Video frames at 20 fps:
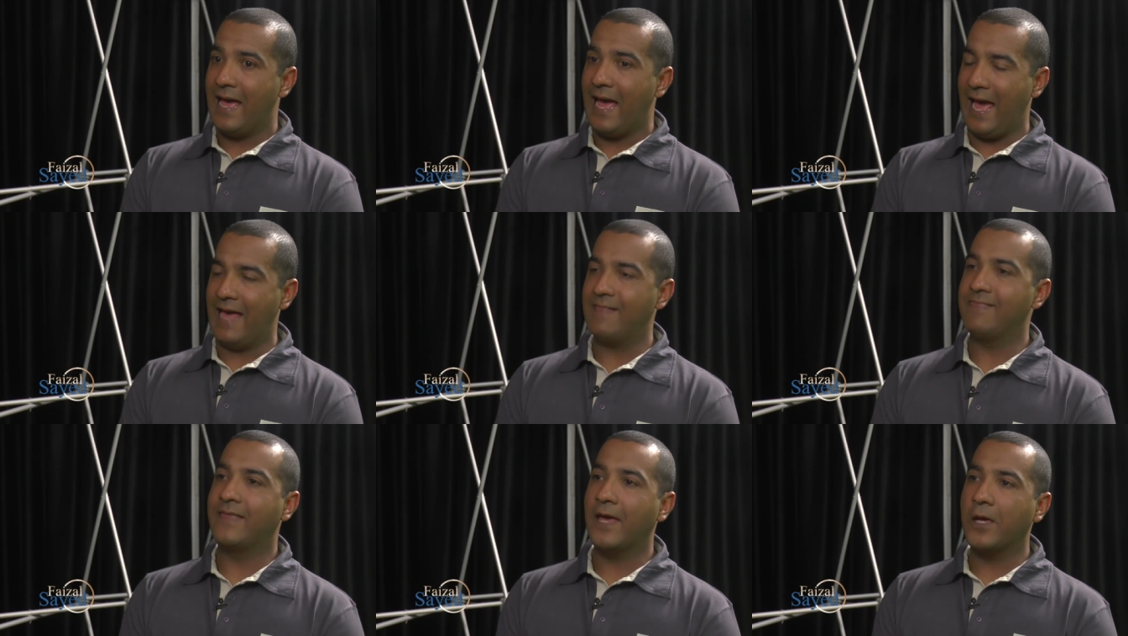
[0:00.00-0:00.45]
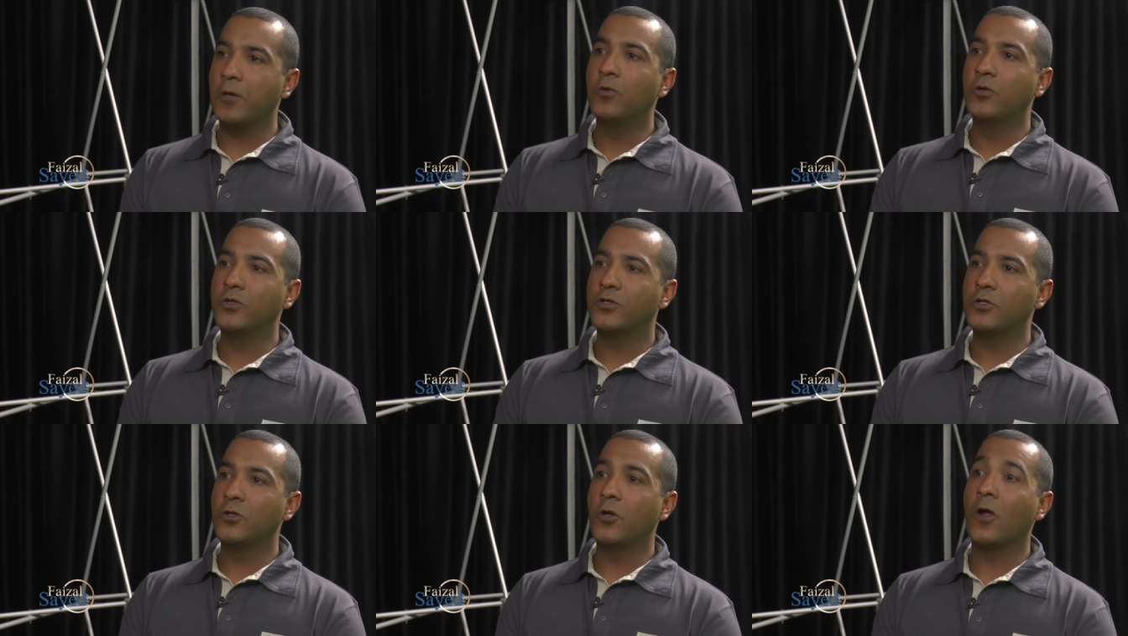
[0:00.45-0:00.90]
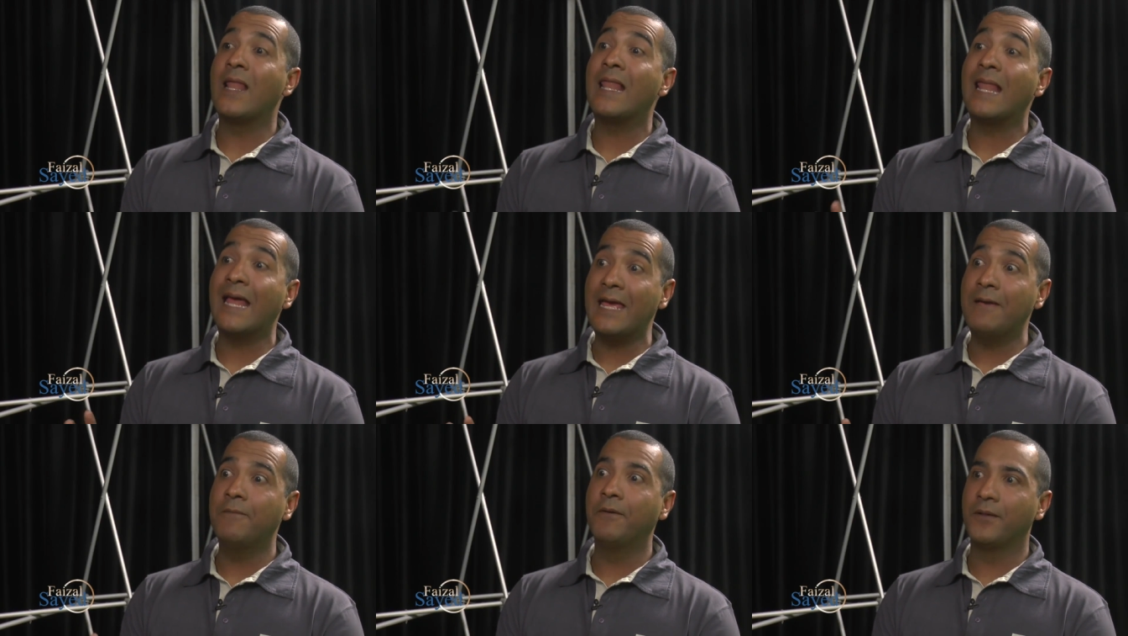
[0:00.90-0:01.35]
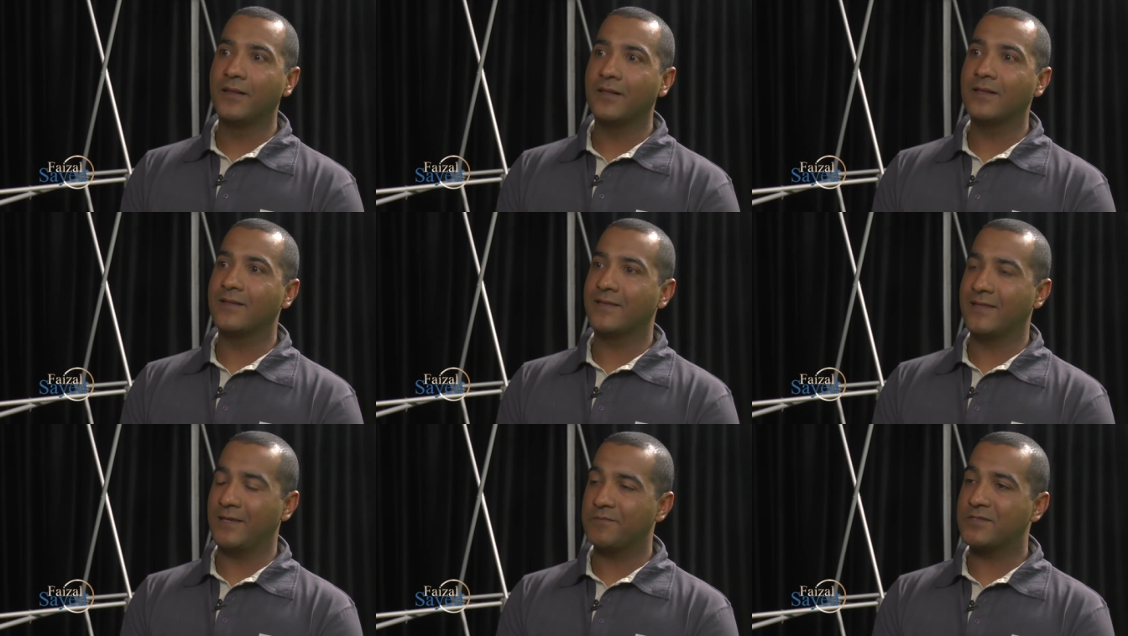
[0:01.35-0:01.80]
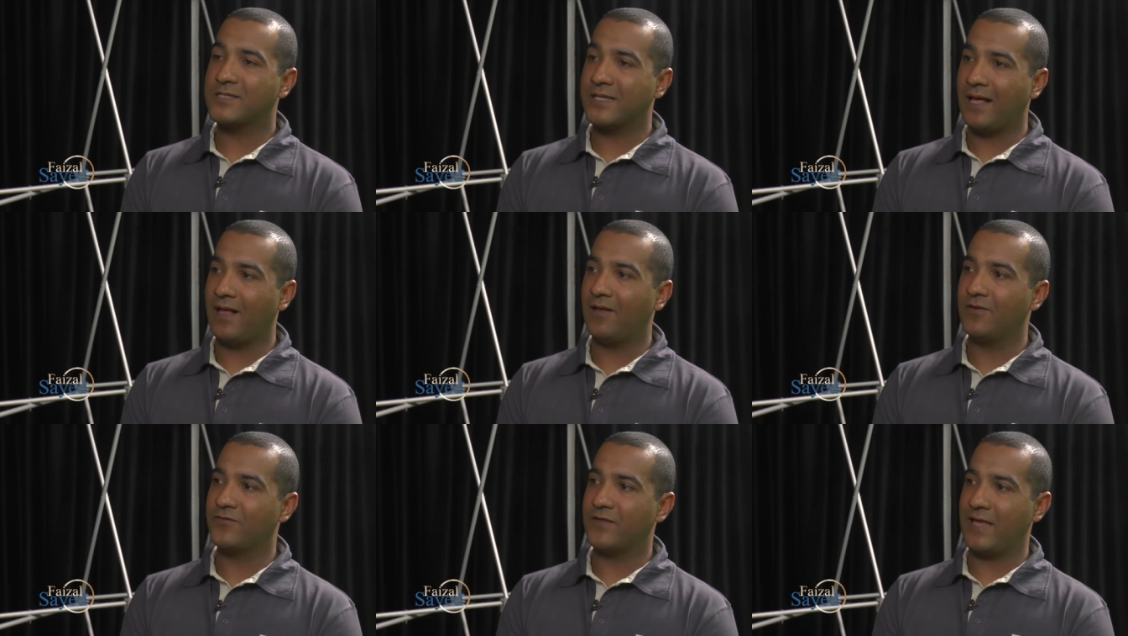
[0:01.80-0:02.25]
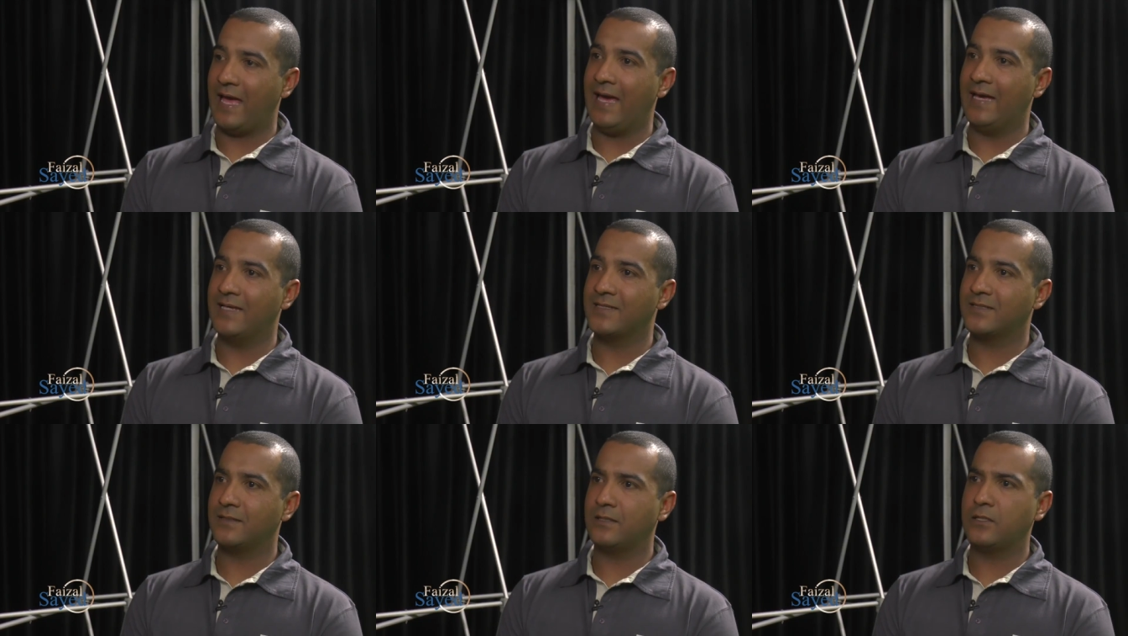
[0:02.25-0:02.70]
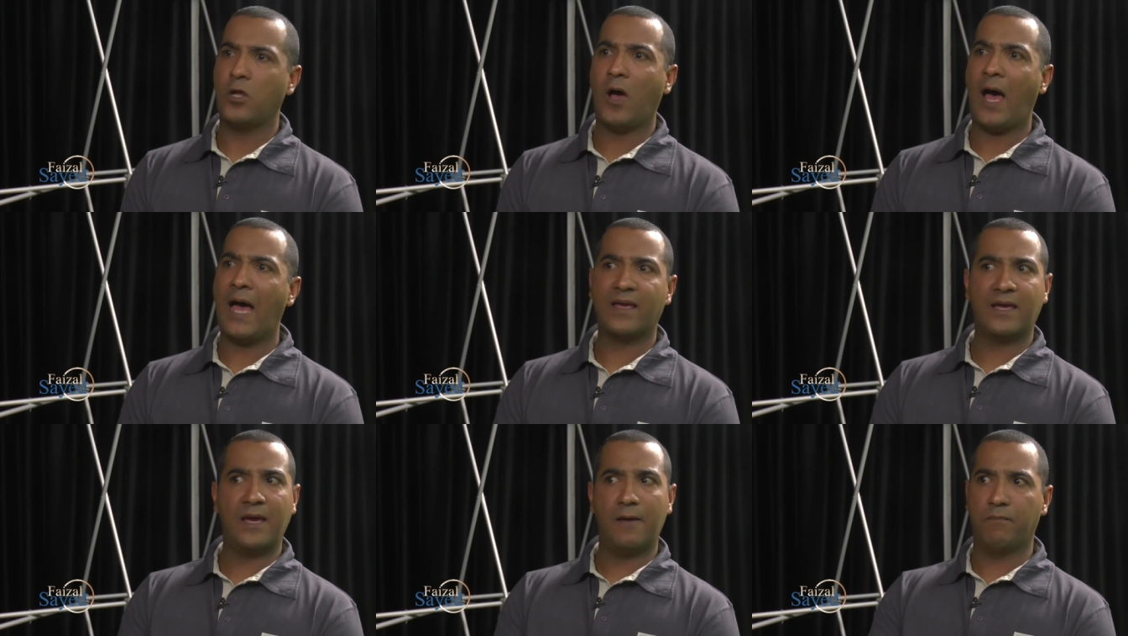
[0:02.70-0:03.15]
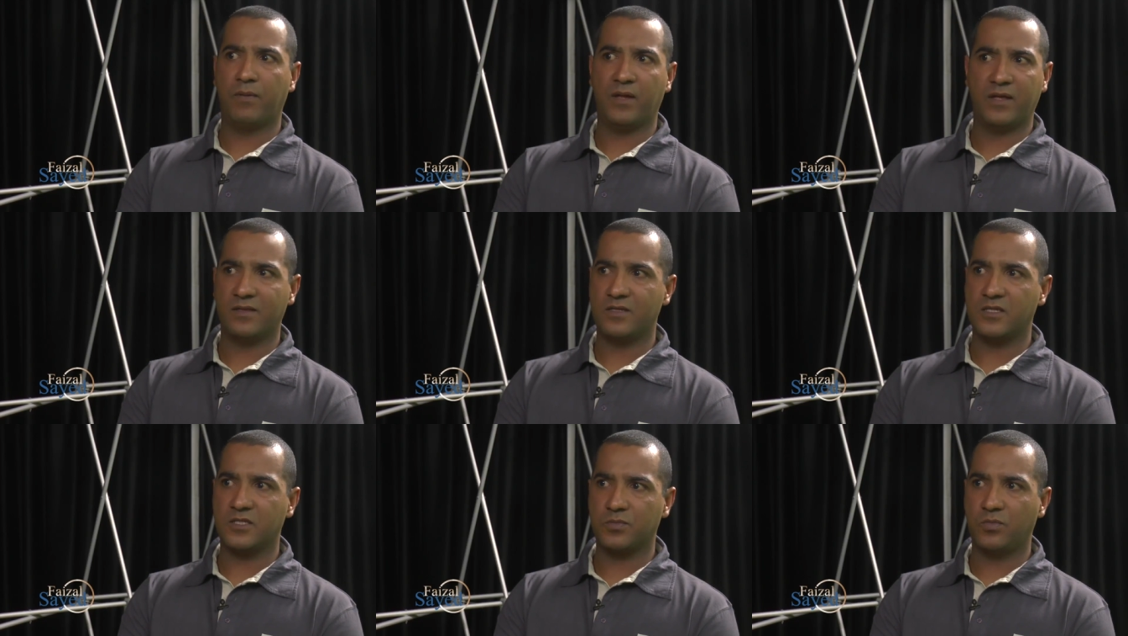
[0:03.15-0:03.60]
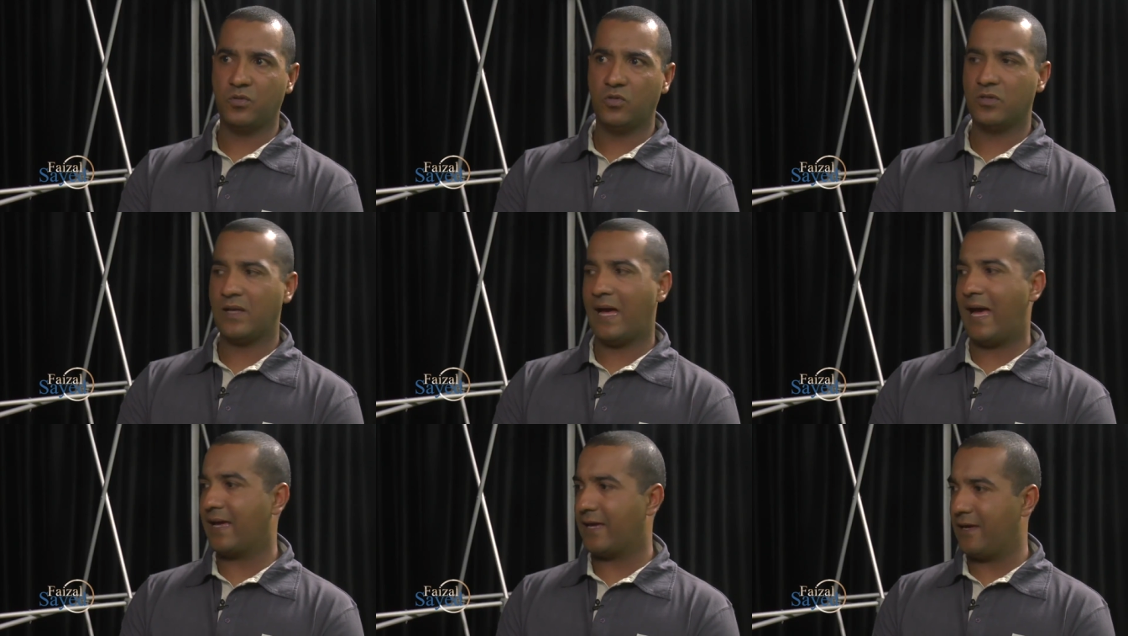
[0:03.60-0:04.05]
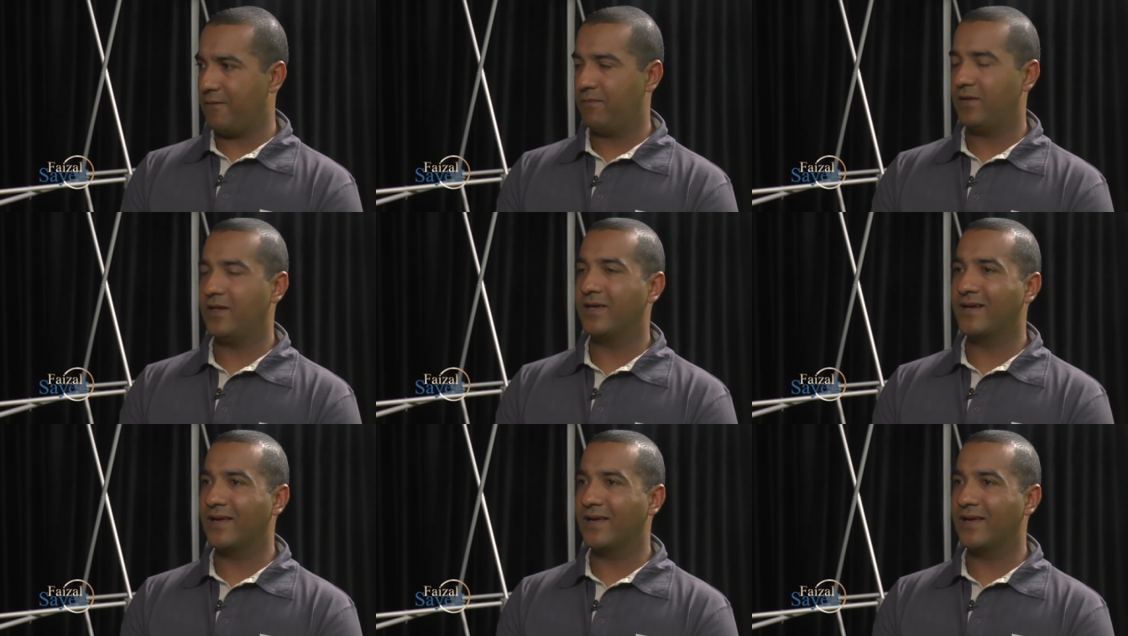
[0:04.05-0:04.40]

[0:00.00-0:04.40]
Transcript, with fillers: and they would, you know, label themselves as, no, I can play this sport, I can play.